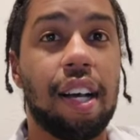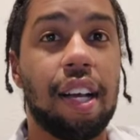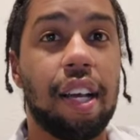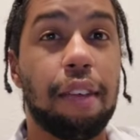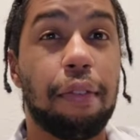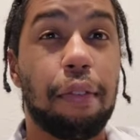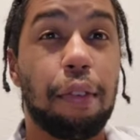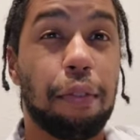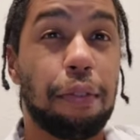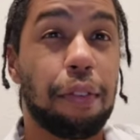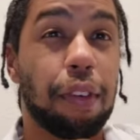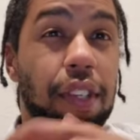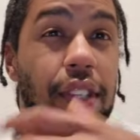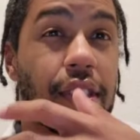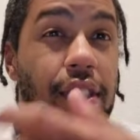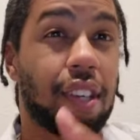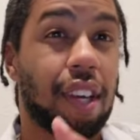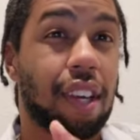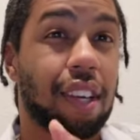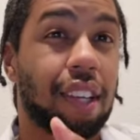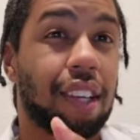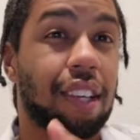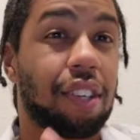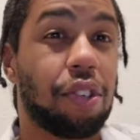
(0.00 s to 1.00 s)
If you feel
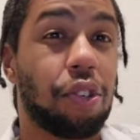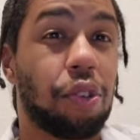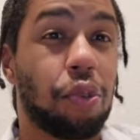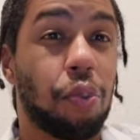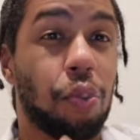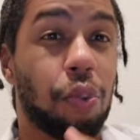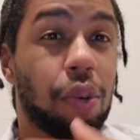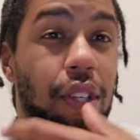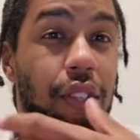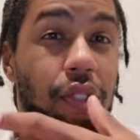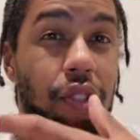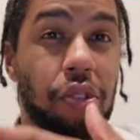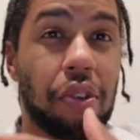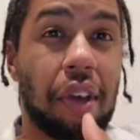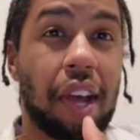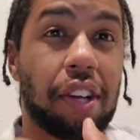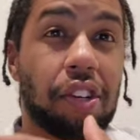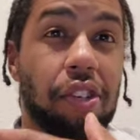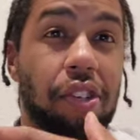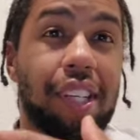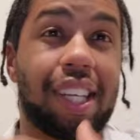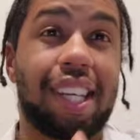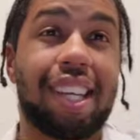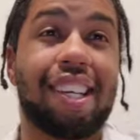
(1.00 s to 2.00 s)
stuck and you want to
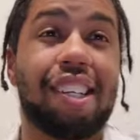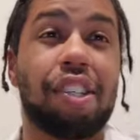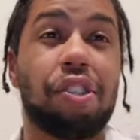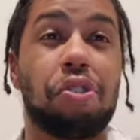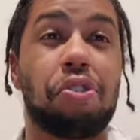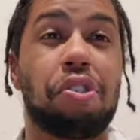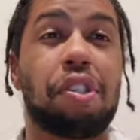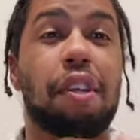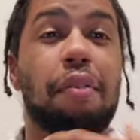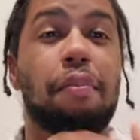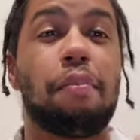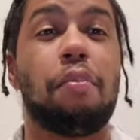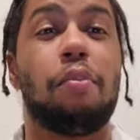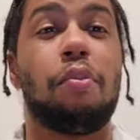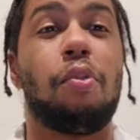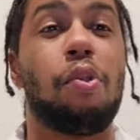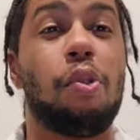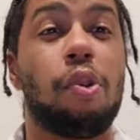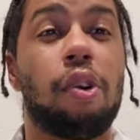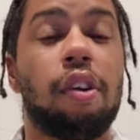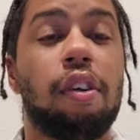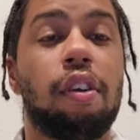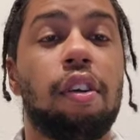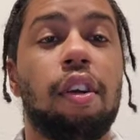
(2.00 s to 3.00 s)
actually understand
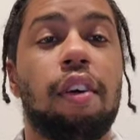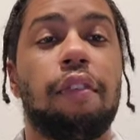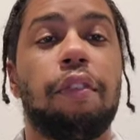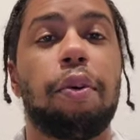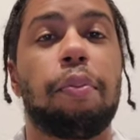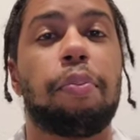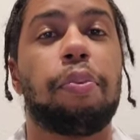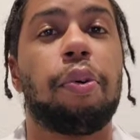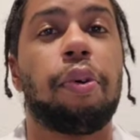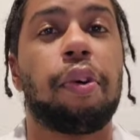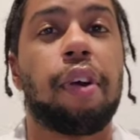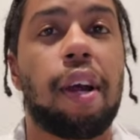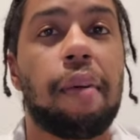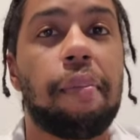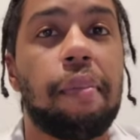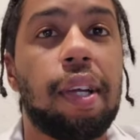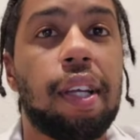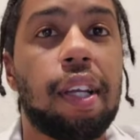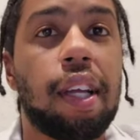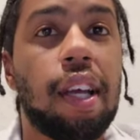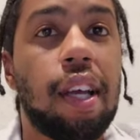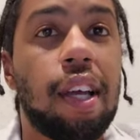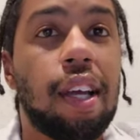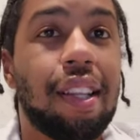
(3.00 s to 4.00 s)
more of the
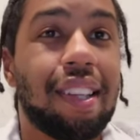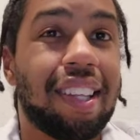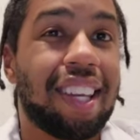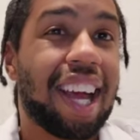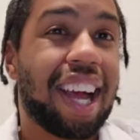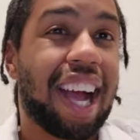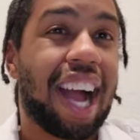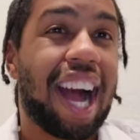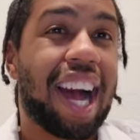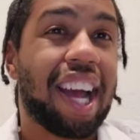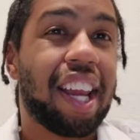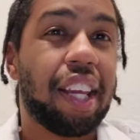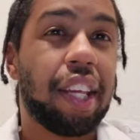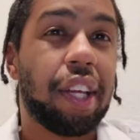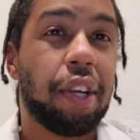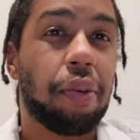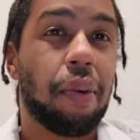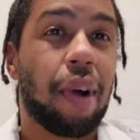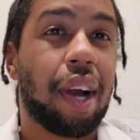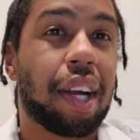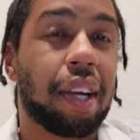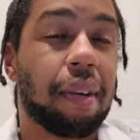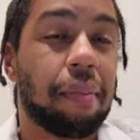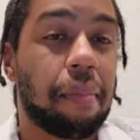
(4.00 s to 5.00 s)
programming, then I highly
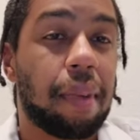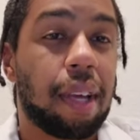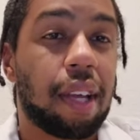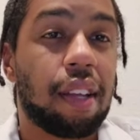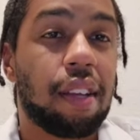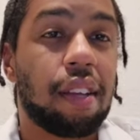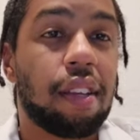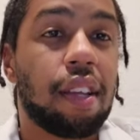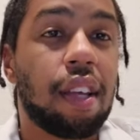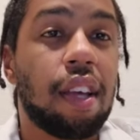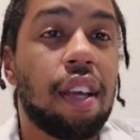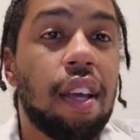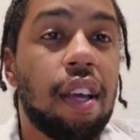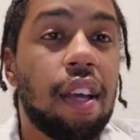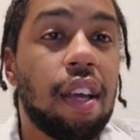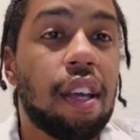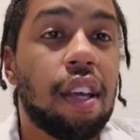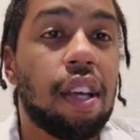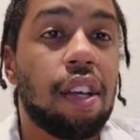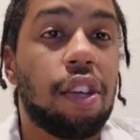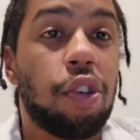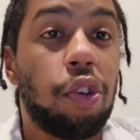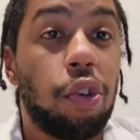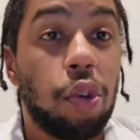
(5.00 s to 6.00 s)
recommend
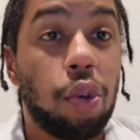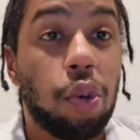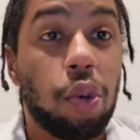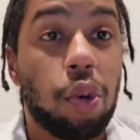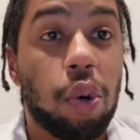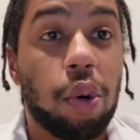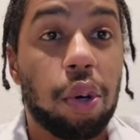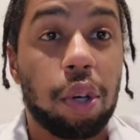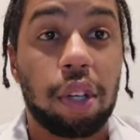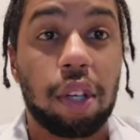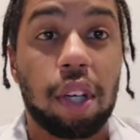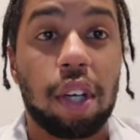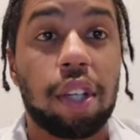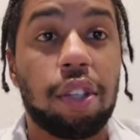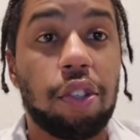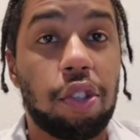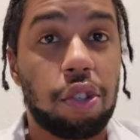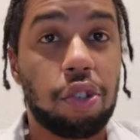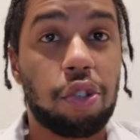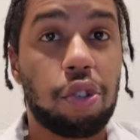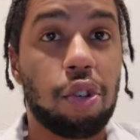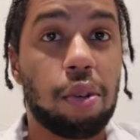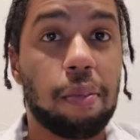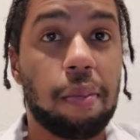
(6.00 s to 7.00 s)
you going on
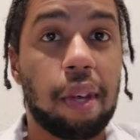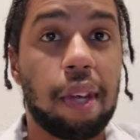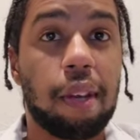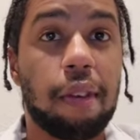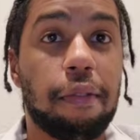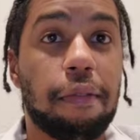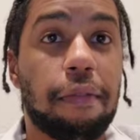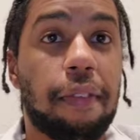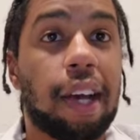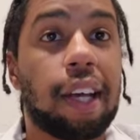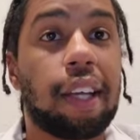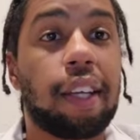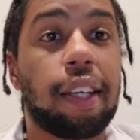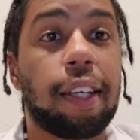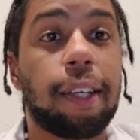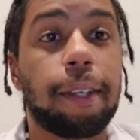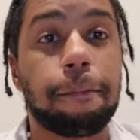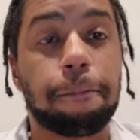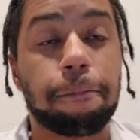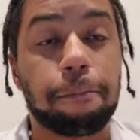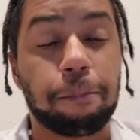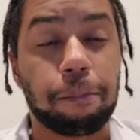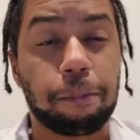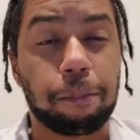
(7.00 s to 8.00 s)
YouTube
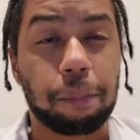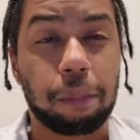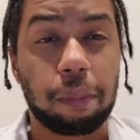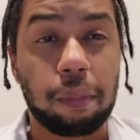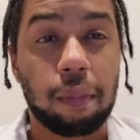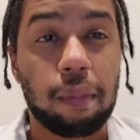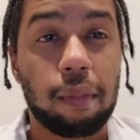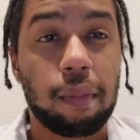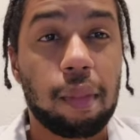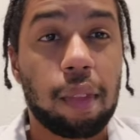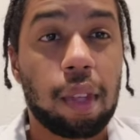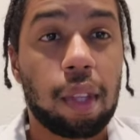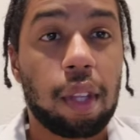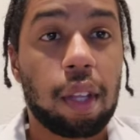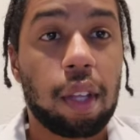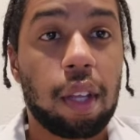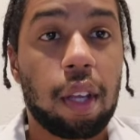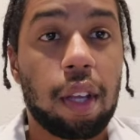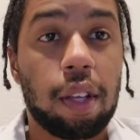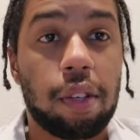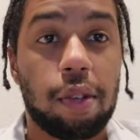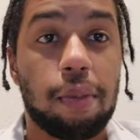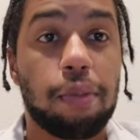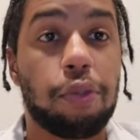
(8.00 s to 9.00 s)
finding
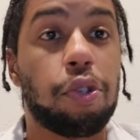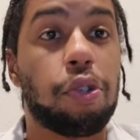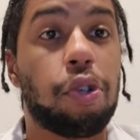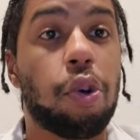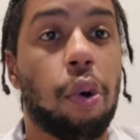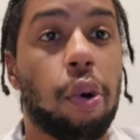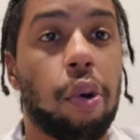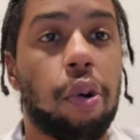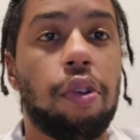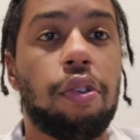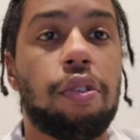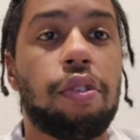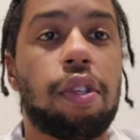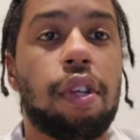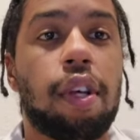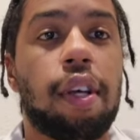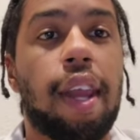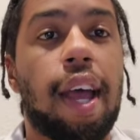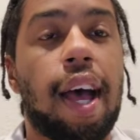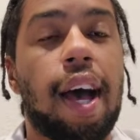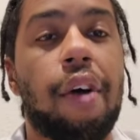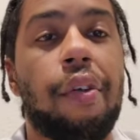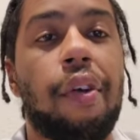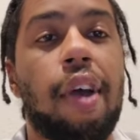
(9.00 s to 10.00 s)
some tutorials
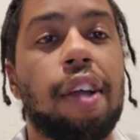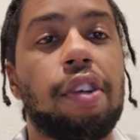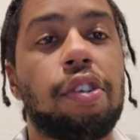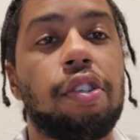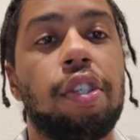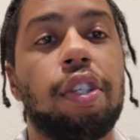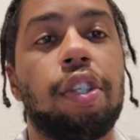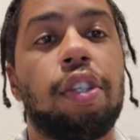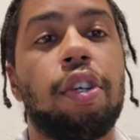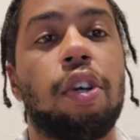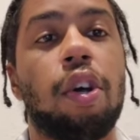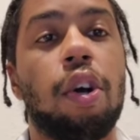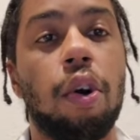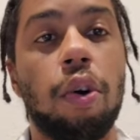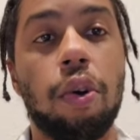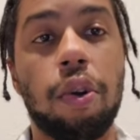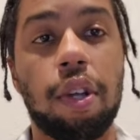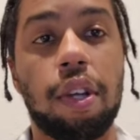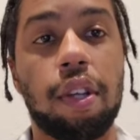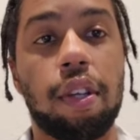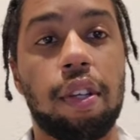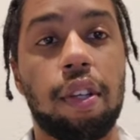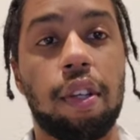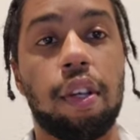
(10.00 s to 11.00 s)
on how to actually
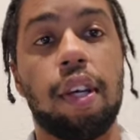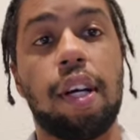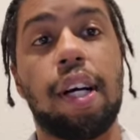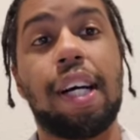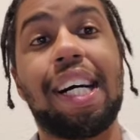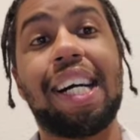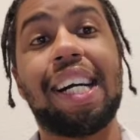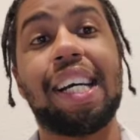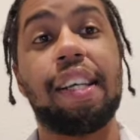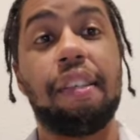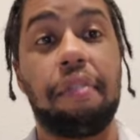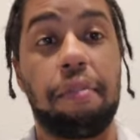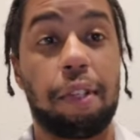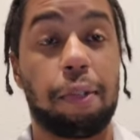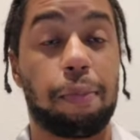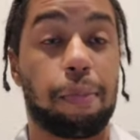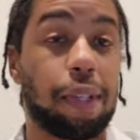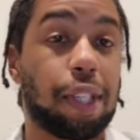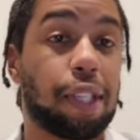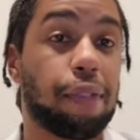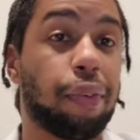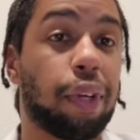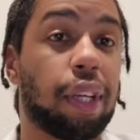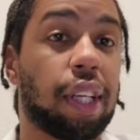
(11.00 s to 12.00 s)
code.
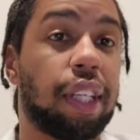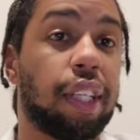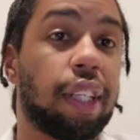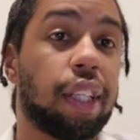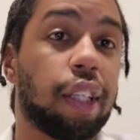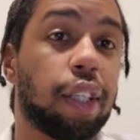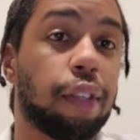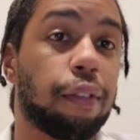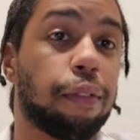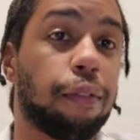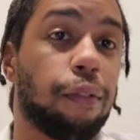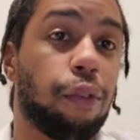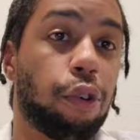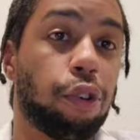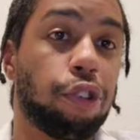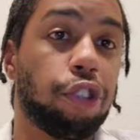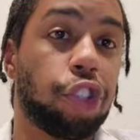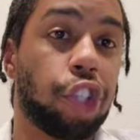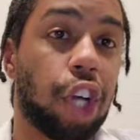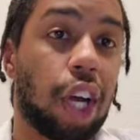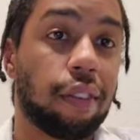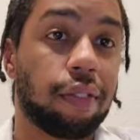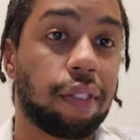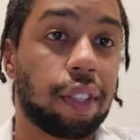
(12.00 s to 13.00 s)
Specifically look for
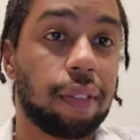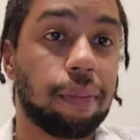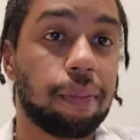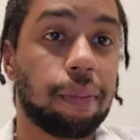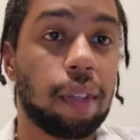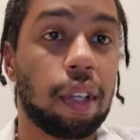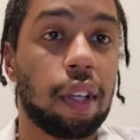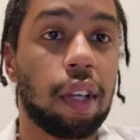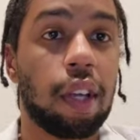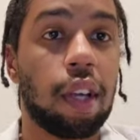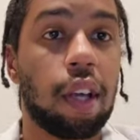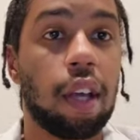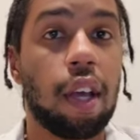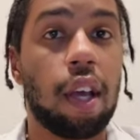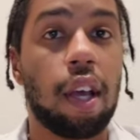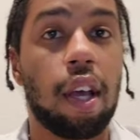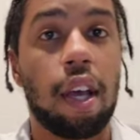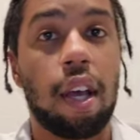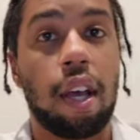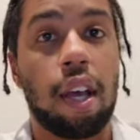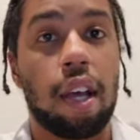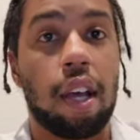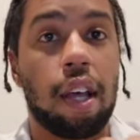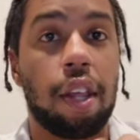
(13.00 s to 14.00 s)
Java.
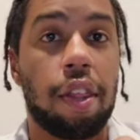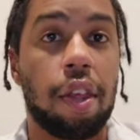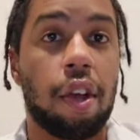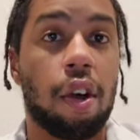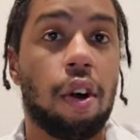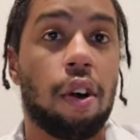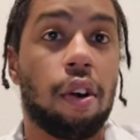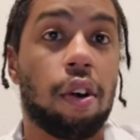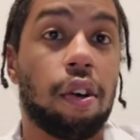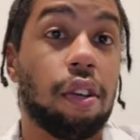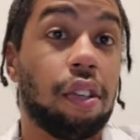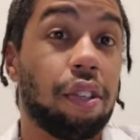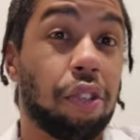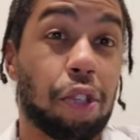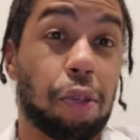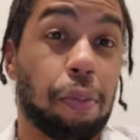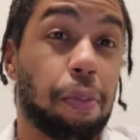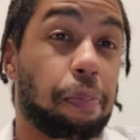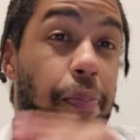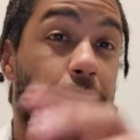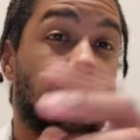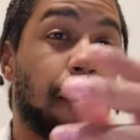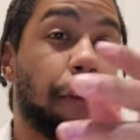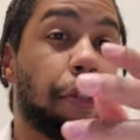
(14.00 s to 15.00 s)
There are this
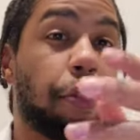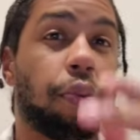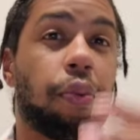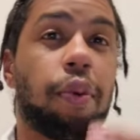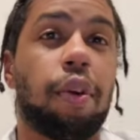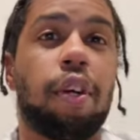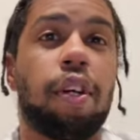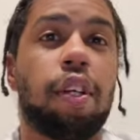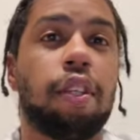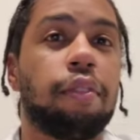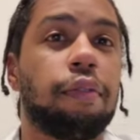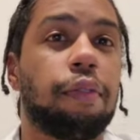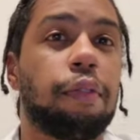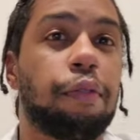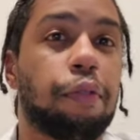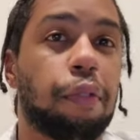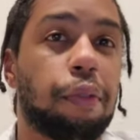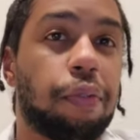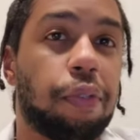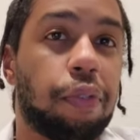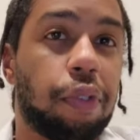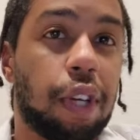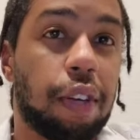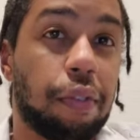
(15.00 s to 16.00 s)
plethora of
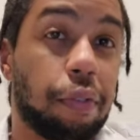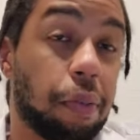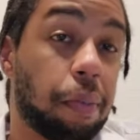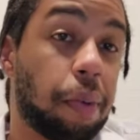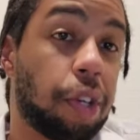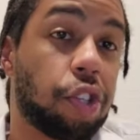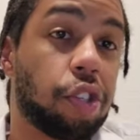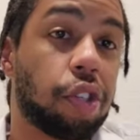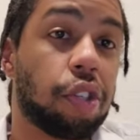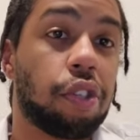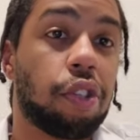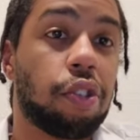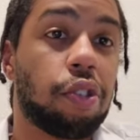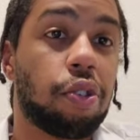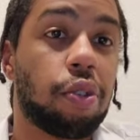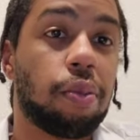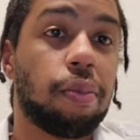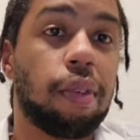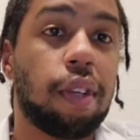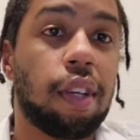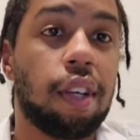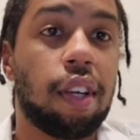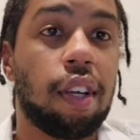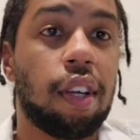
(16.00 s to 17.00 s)
free information on
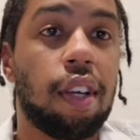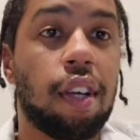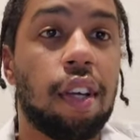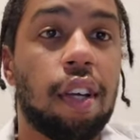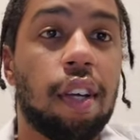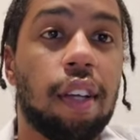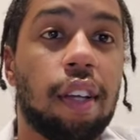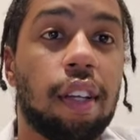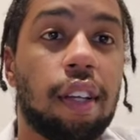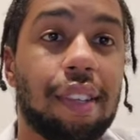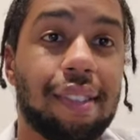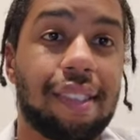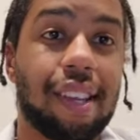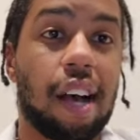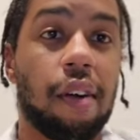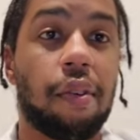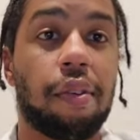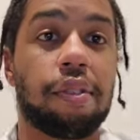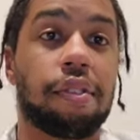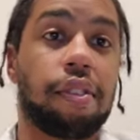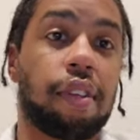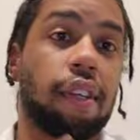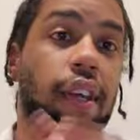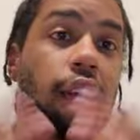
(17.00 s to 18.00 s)
YouTube. That's how
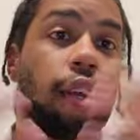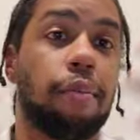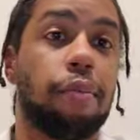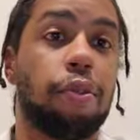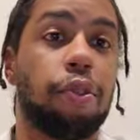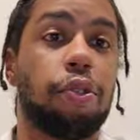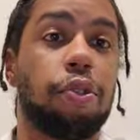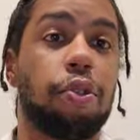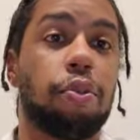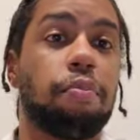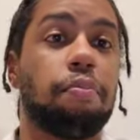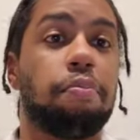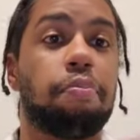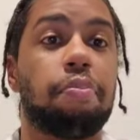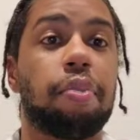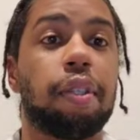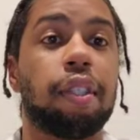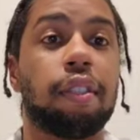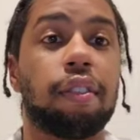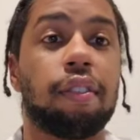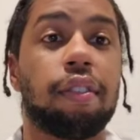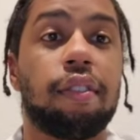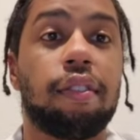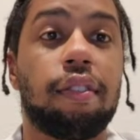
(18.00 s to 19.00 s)
I was able to
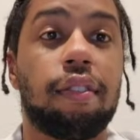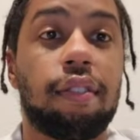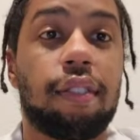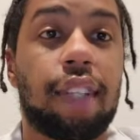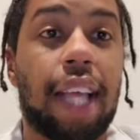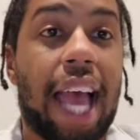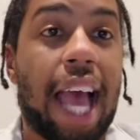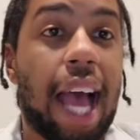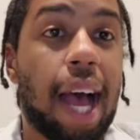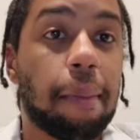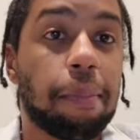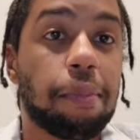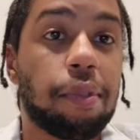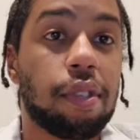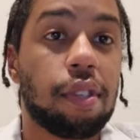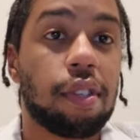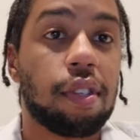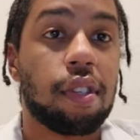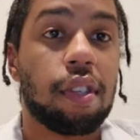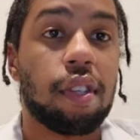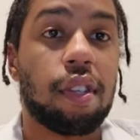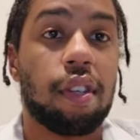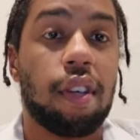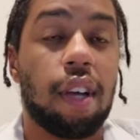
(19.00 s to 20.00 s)
build
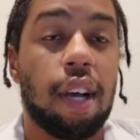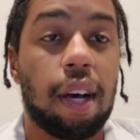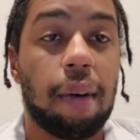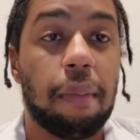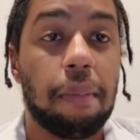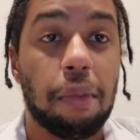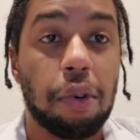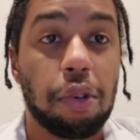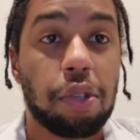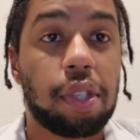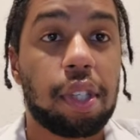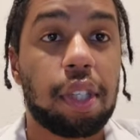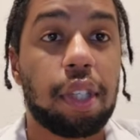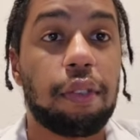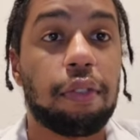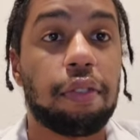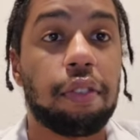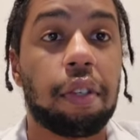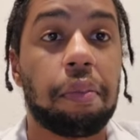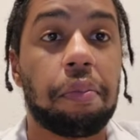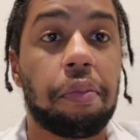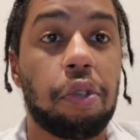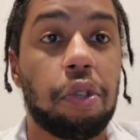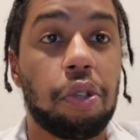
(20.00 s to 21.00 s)
apps, mostly
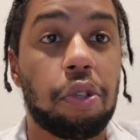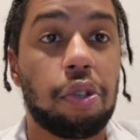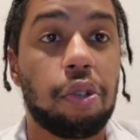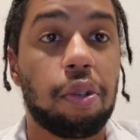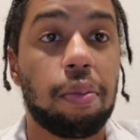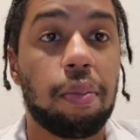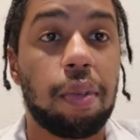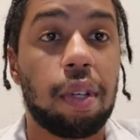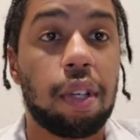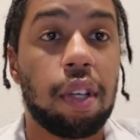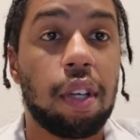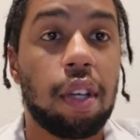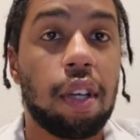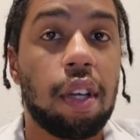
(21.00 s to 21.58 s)
from YouTube.